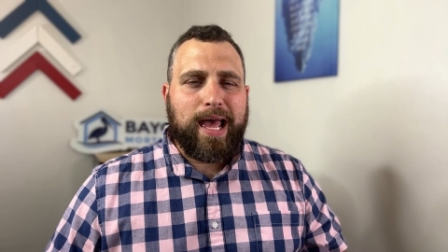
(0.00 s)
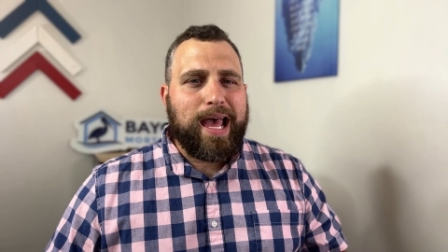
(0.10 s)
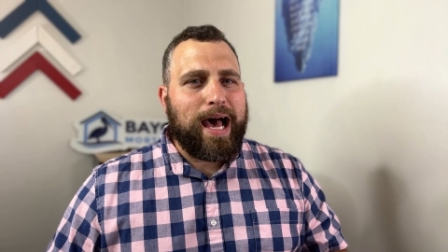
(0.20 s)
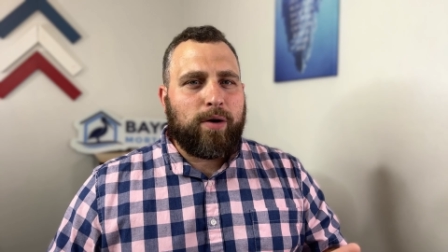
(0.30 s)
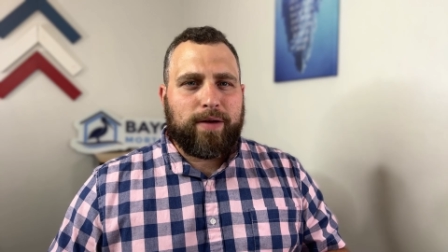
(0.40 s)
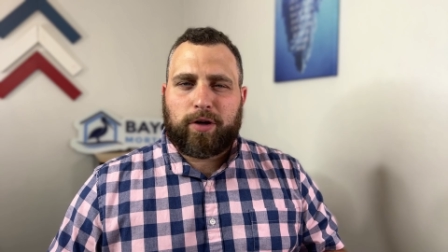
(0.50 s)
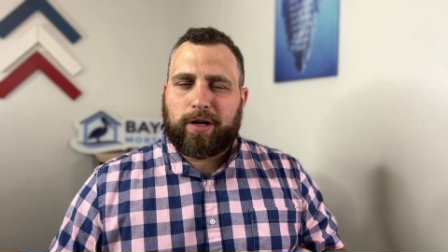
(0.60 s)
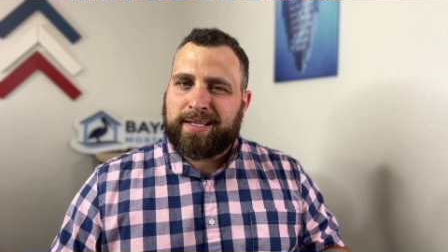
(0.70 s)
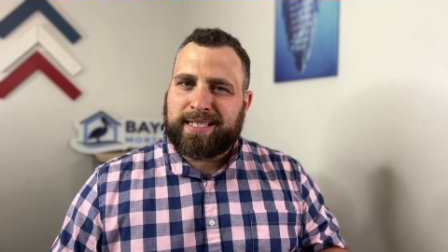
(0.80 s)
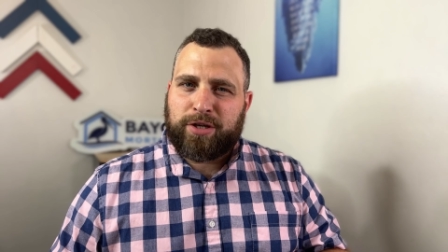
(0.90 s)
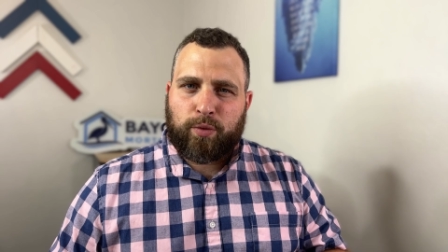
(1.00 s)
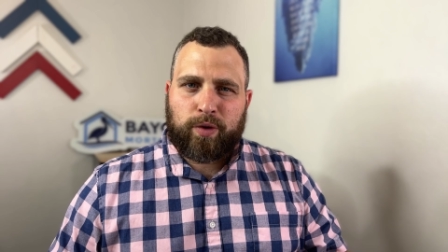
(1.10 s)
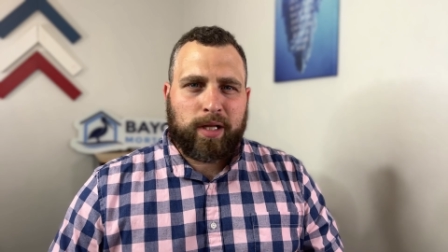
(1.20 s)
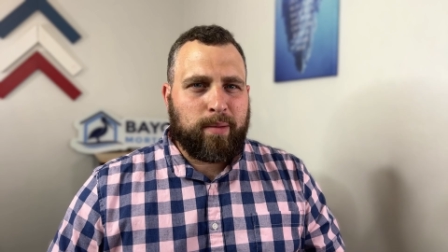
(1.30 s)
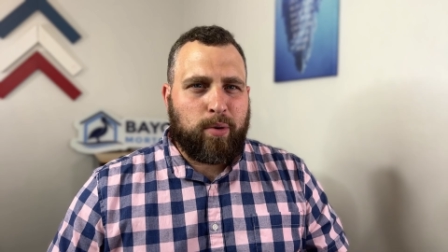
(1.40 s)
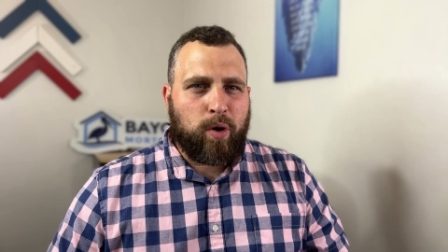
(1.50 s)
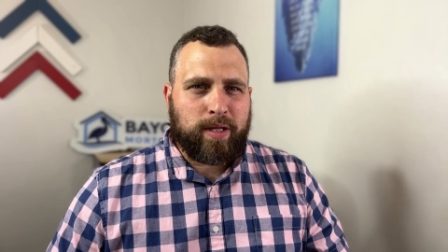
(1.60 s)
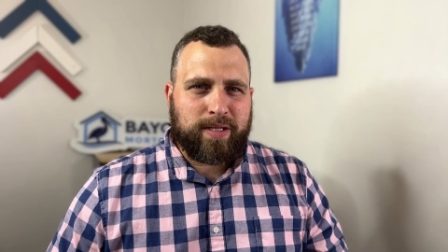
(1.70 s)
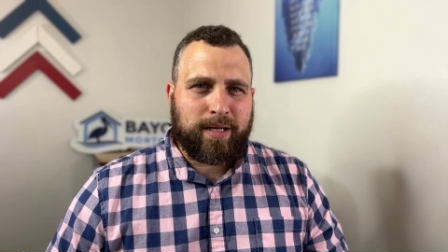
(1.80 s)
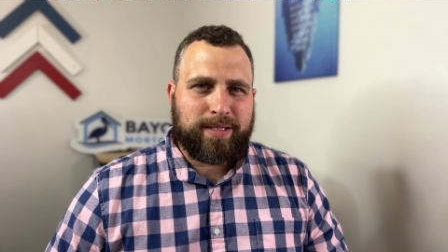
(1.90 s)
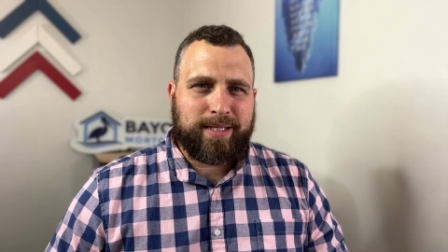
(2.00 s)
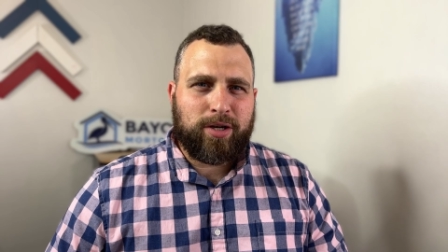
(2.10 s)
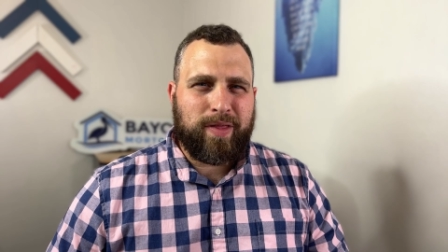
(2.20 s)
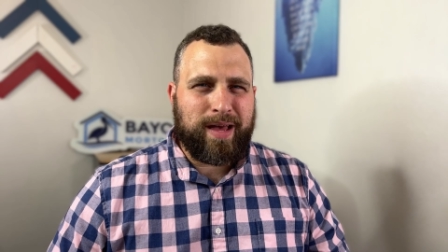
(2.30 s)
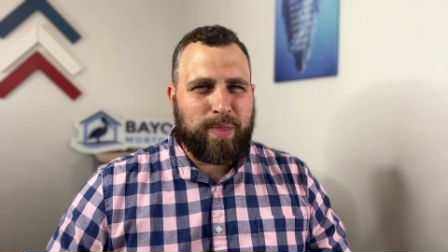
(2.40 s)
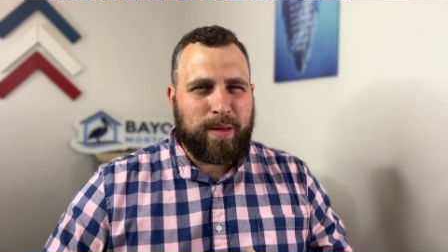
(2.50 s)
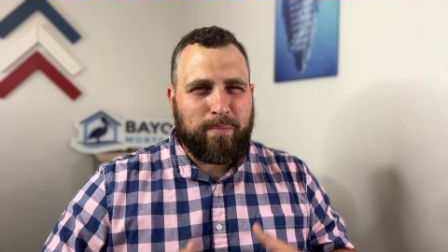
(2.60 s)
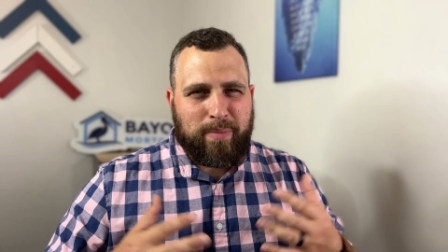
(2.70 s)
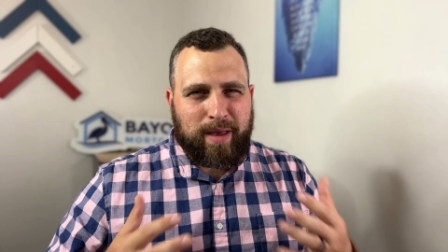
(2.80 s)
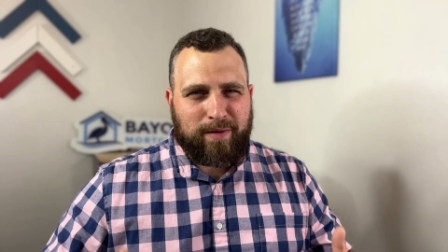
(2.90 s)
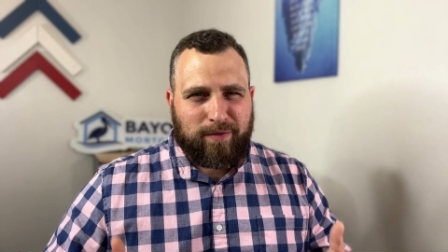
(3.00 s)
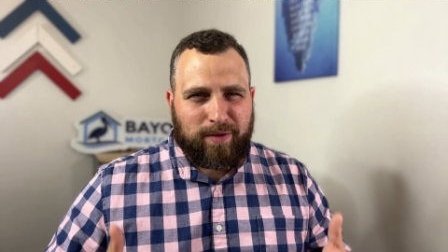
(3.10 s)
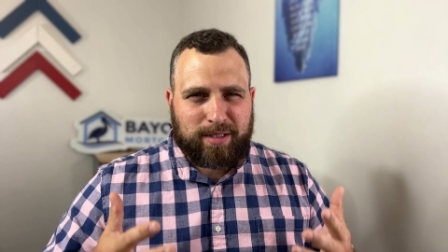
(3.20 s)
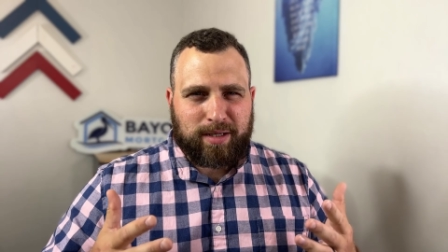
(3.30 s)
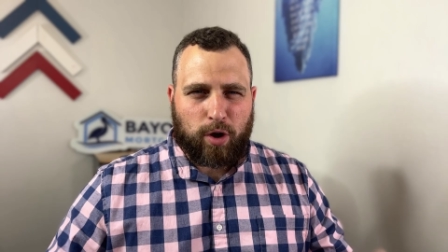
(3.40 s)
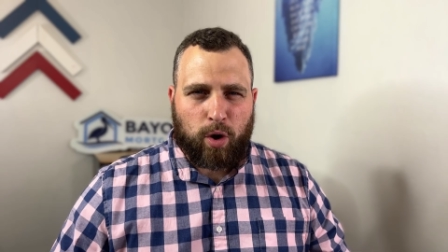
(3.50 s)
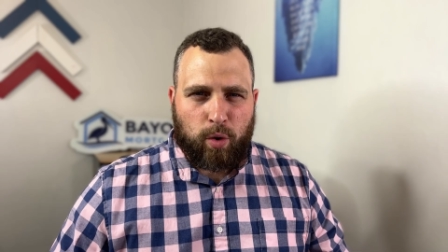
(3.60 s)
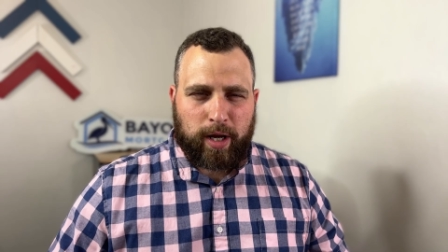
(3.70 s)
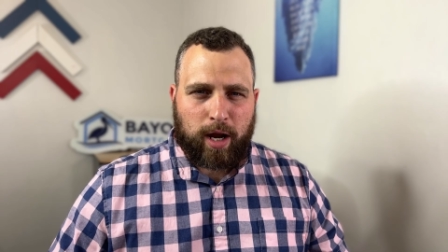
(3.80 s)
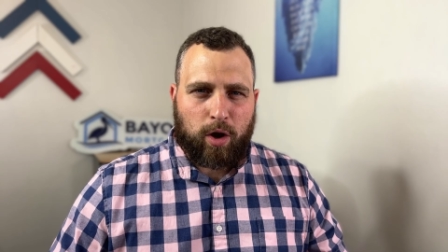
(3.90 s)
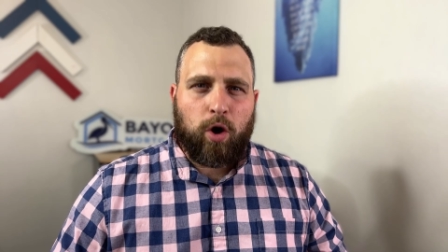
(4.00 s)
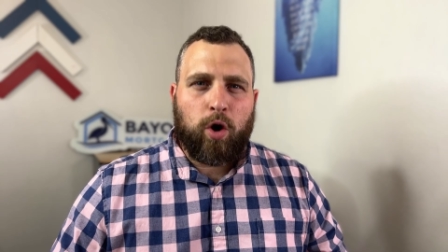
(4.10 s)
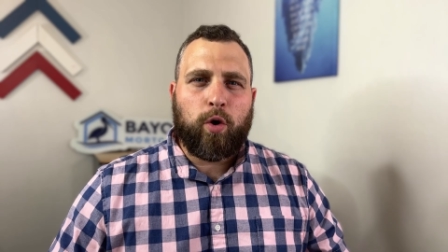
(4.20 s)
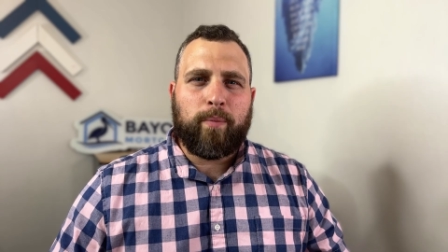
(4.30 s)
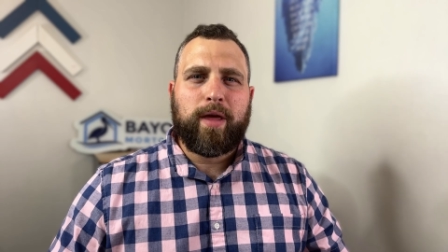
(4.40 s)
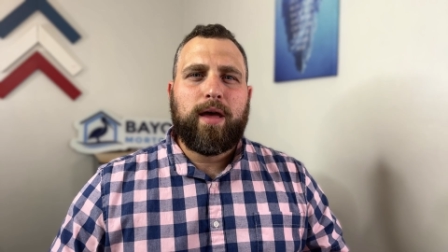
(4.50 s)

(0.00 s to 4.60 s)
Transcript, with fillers: However, it's still really important to consider that the benefits of owning a home